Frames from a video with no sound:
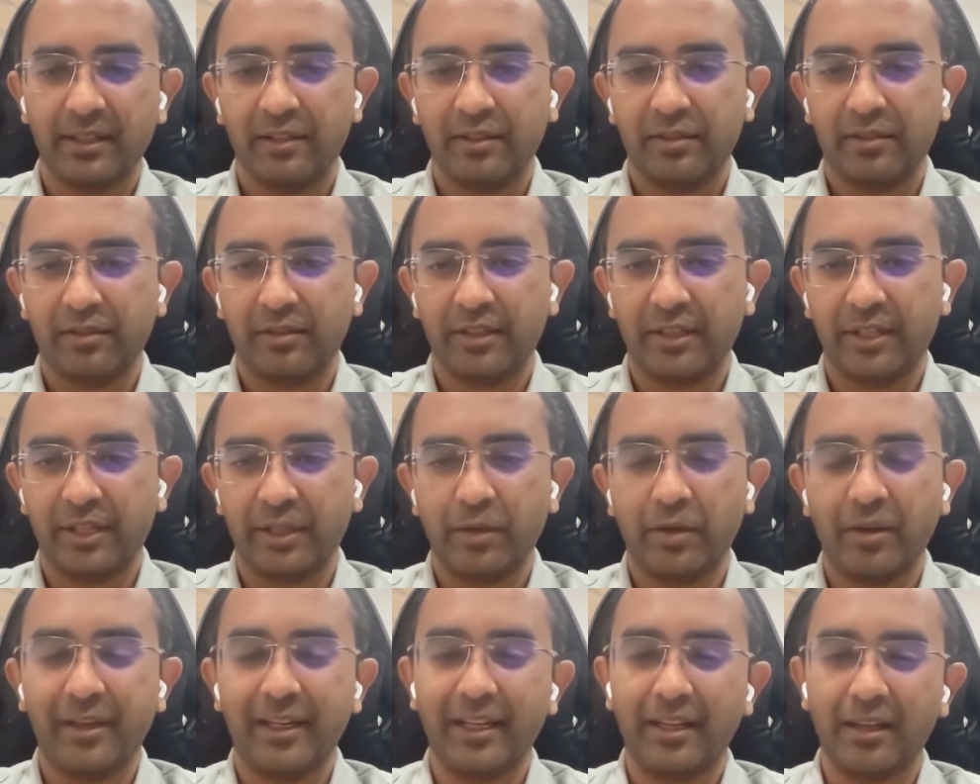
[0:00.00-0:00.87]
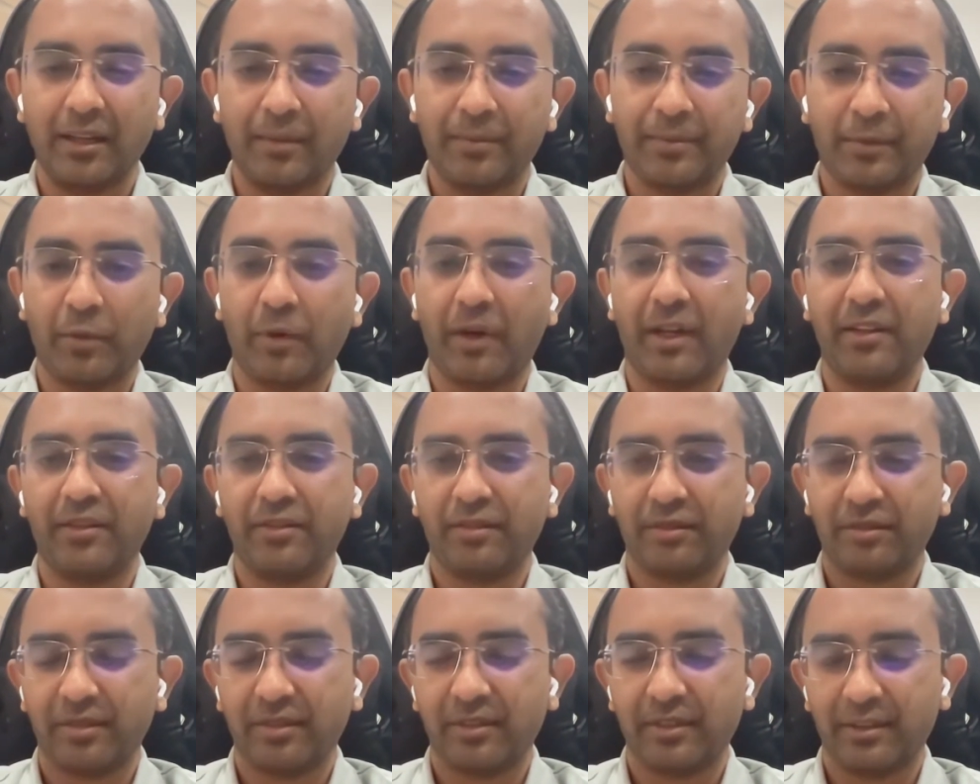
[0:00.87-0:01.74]
so that you don't develop
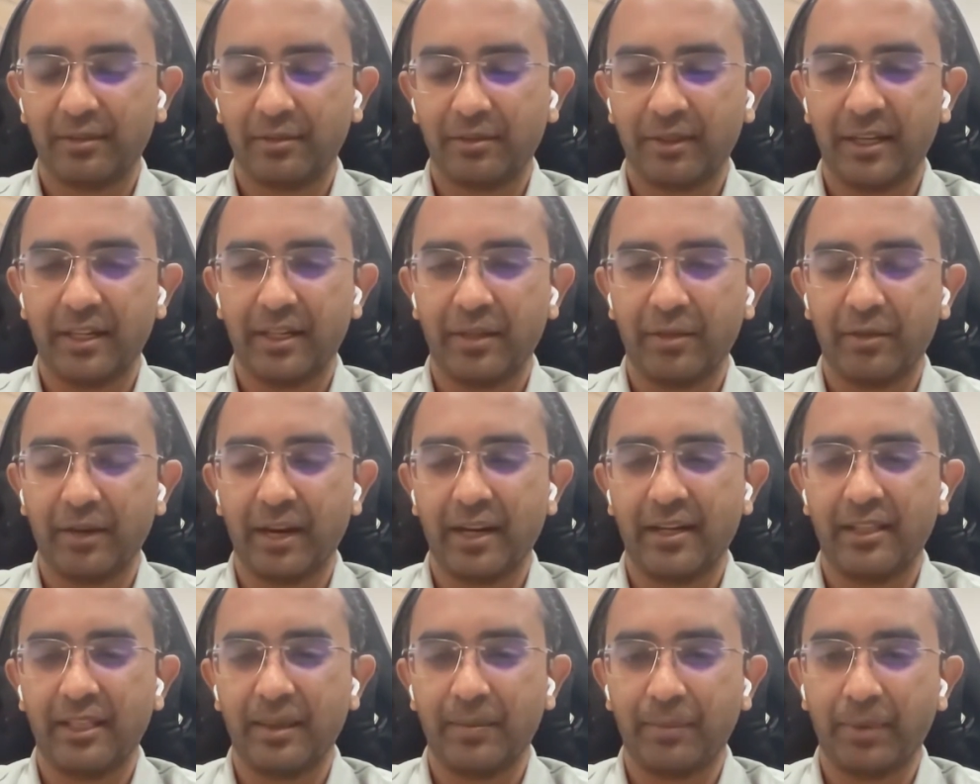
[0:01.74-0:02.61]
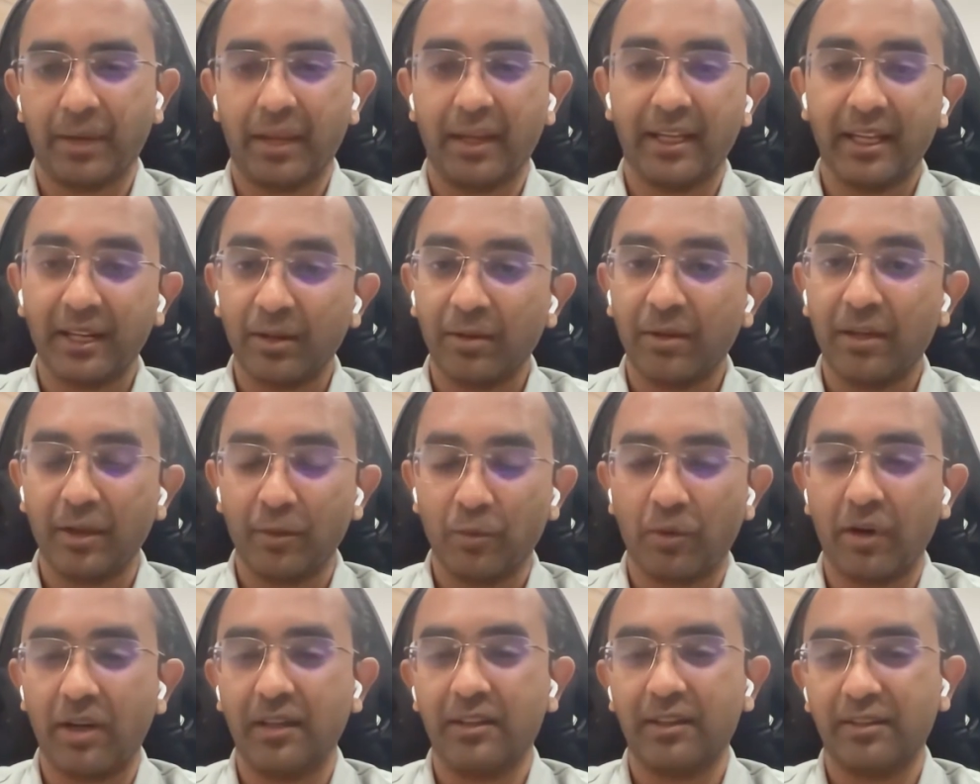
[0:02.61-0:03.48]
twice, right? You write the plugin only
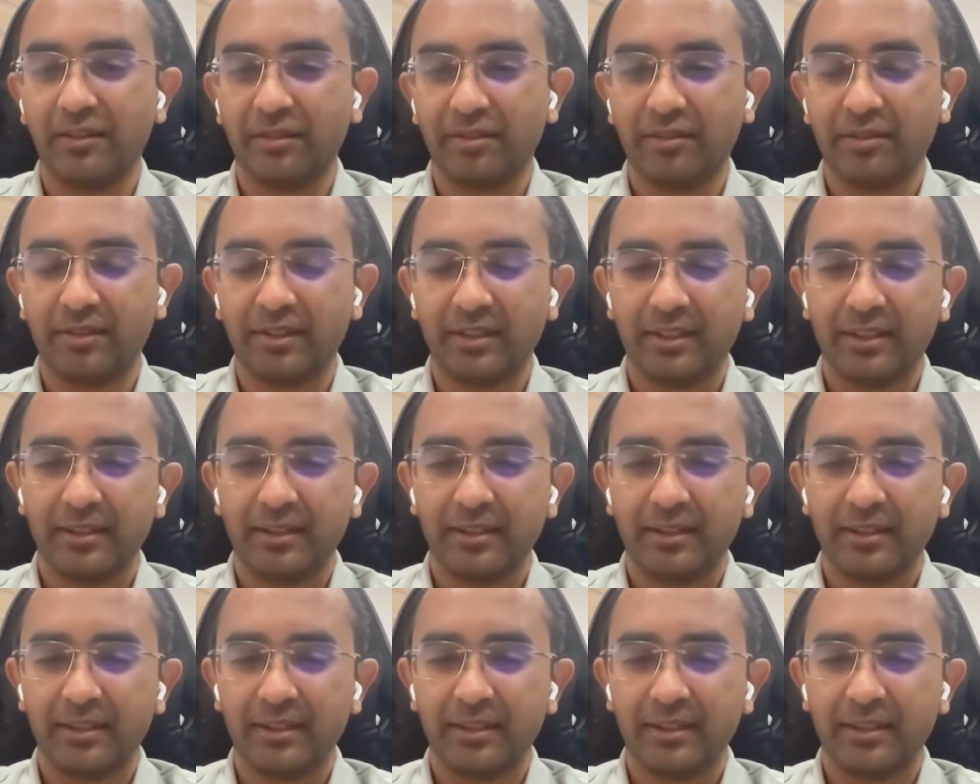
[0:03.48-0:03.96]
once.